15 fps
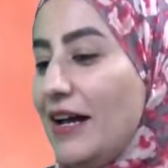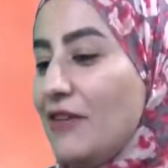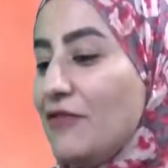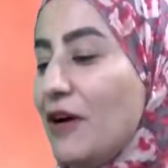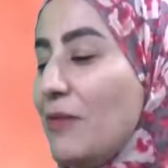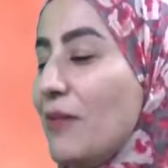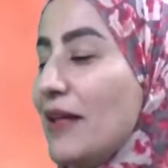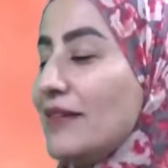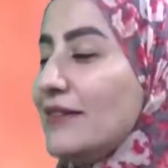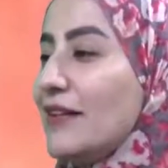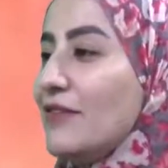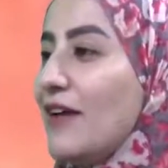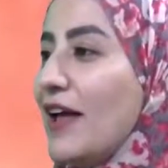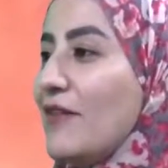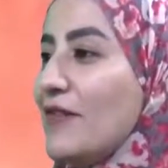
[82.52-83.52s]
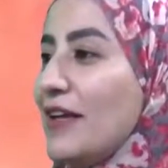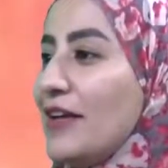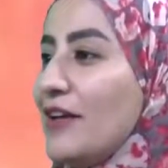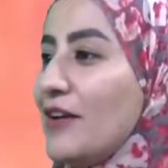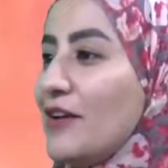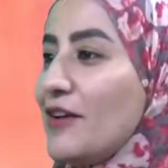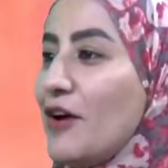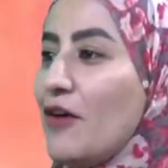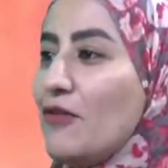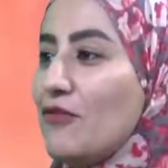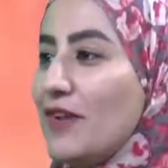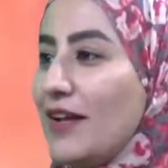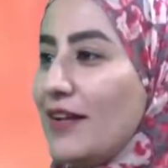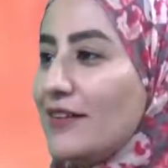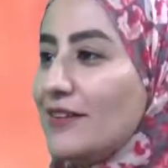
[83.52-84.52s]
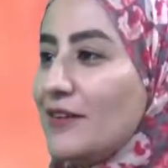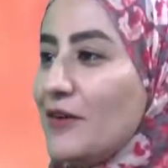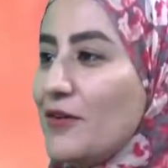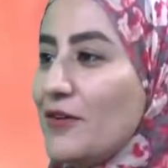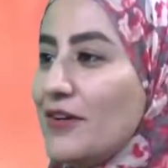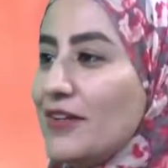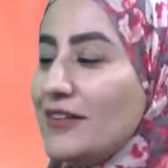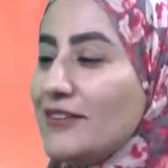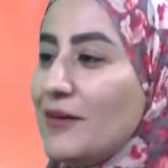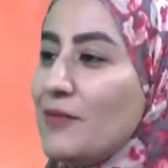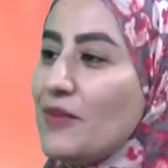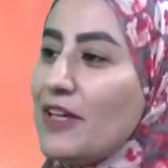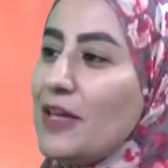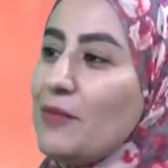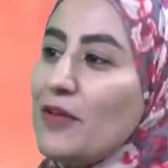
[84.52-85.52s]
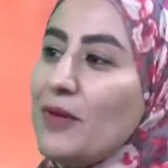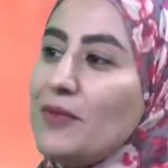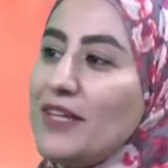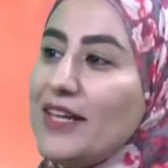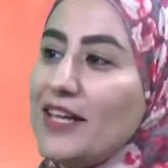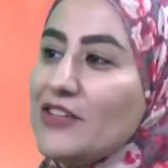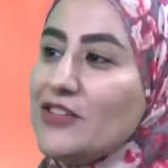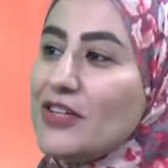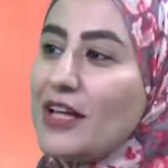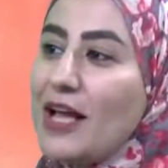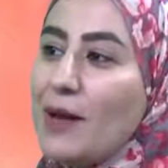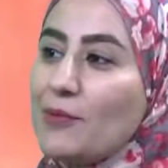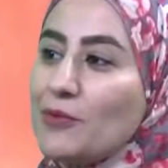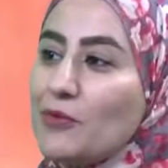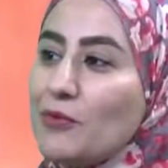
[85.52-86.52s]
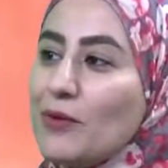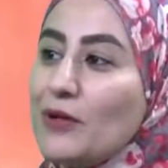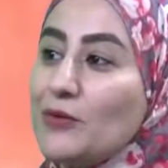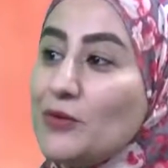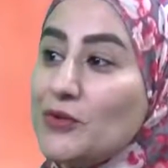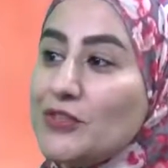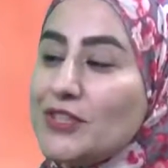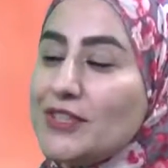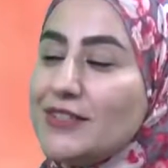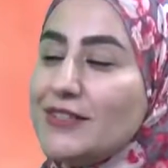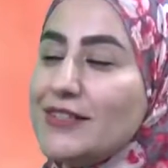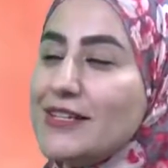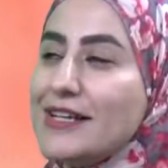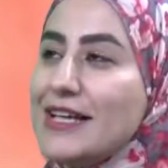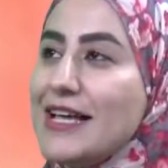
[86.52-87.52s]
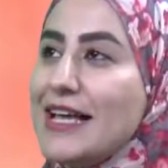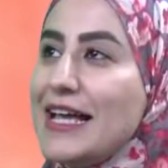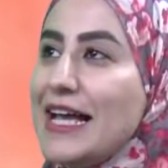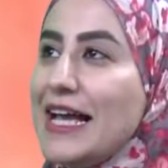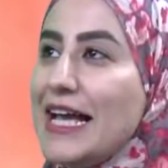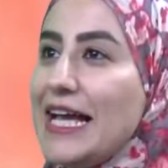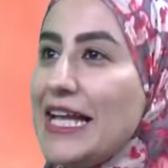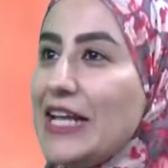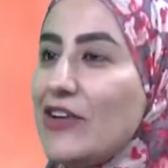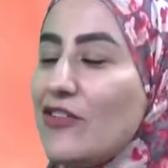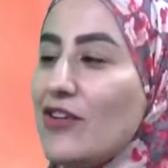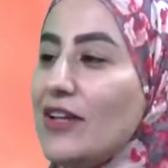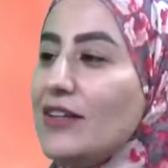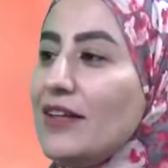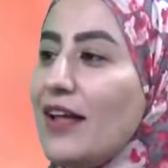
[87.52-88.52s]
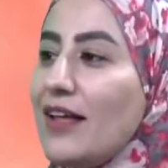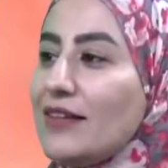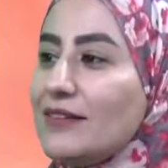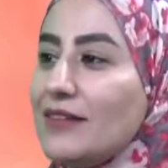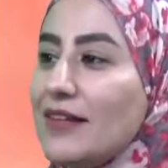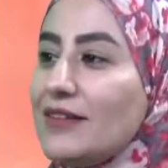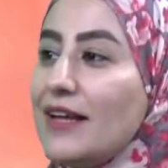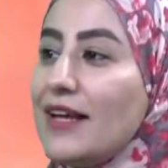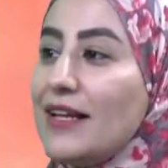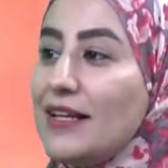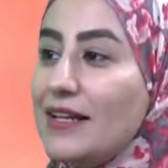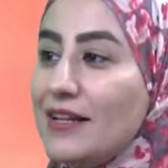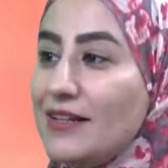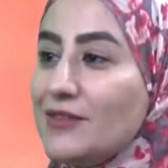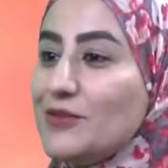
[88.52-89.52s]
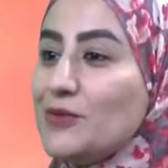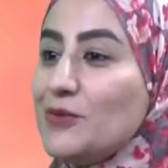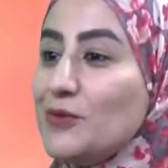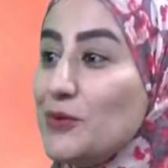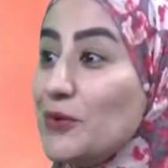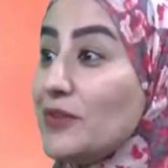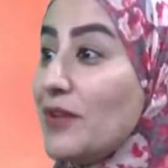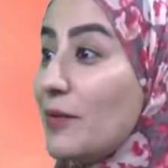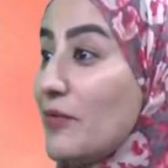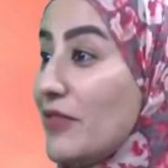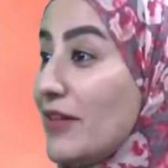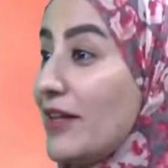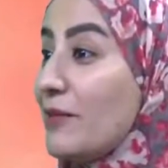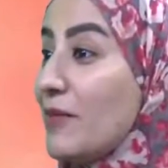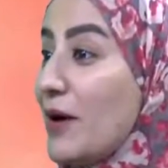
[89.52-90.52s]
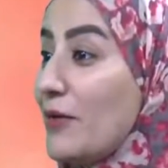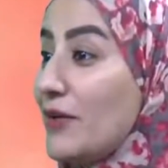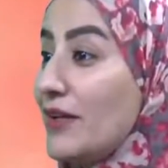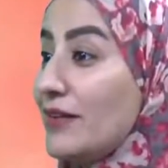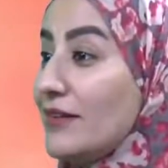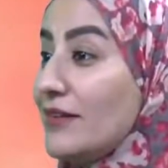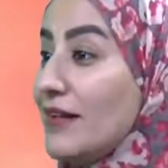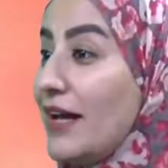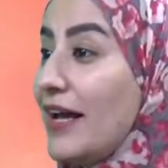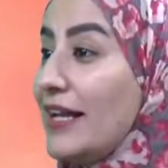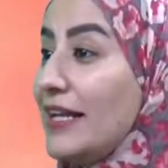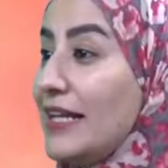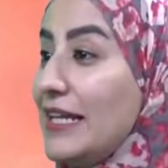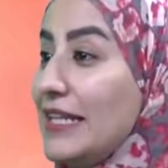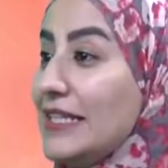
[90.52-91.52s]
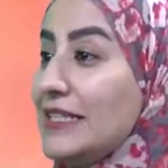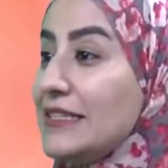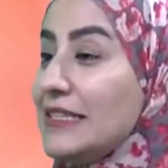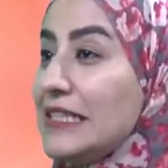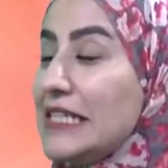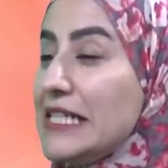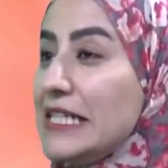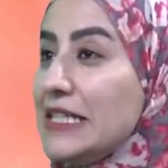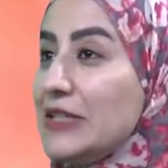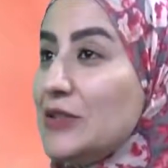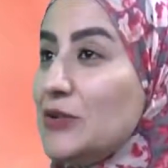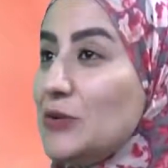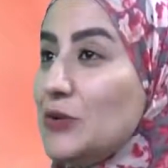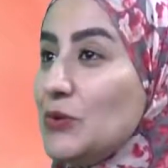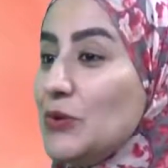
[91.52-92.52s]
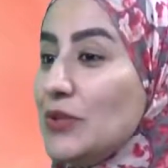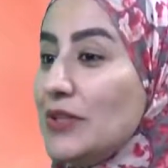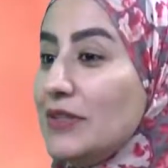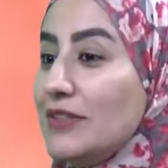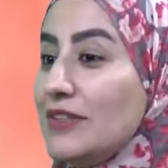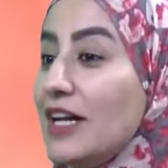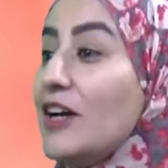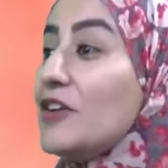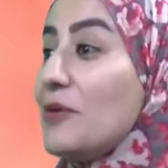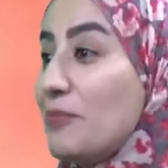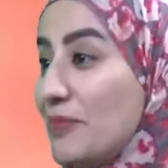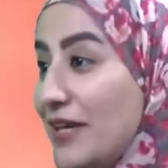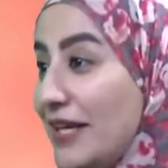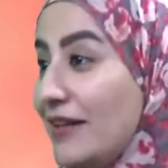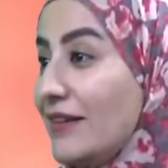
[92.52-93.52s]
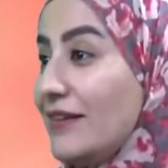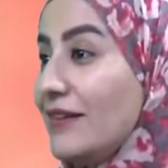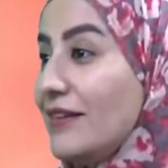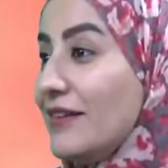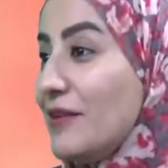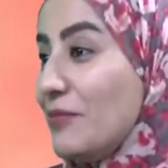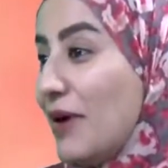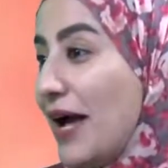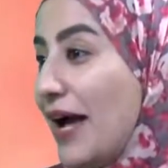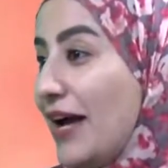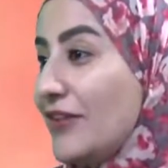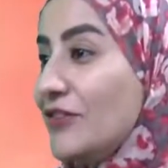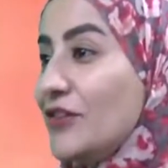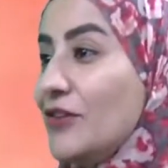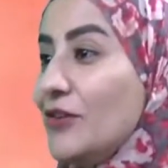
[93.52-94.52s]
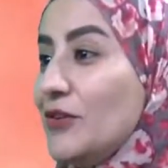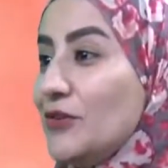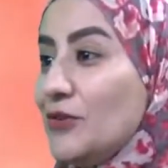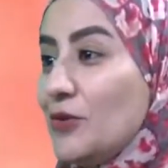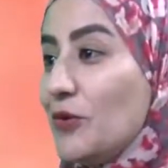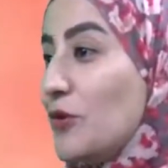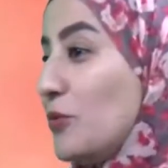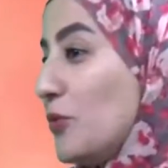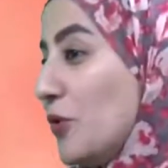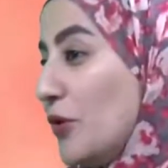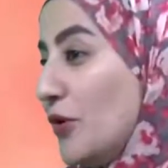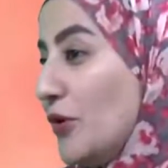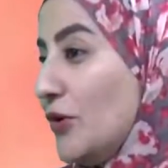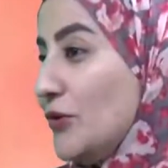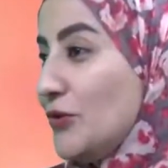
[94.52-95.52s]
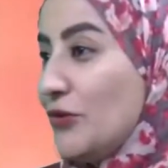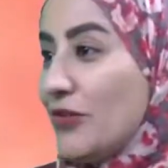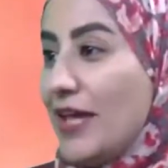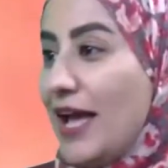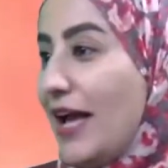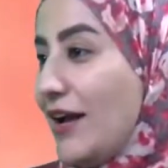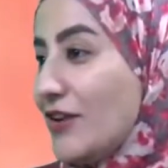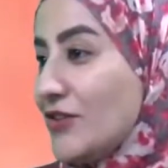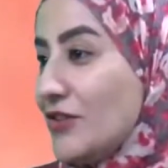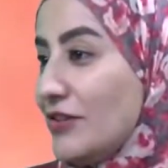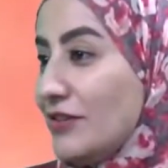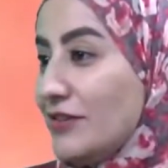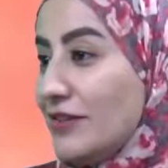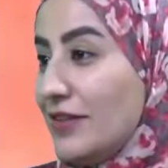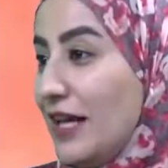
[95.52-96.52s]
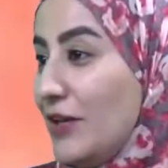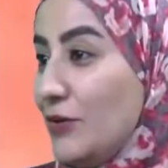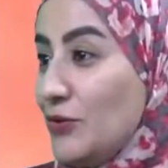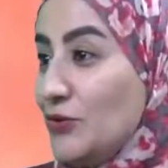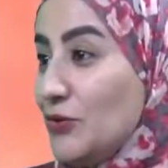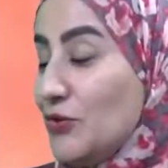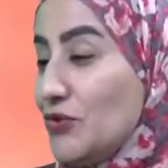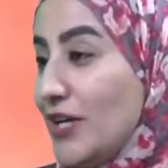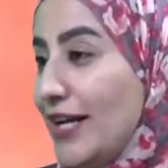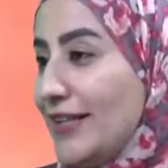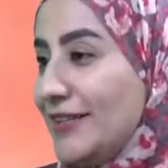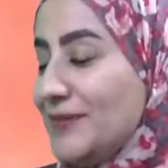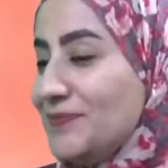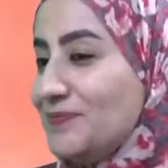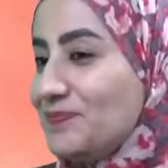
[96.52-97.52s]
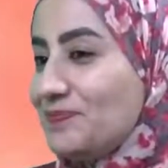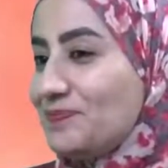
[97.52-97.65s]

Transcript: I found myself having conflicts or some communication gaps with my daughter, and I realized that I need to do something about it. I need to not repeat the patterns or the words or the actions that I used to dread.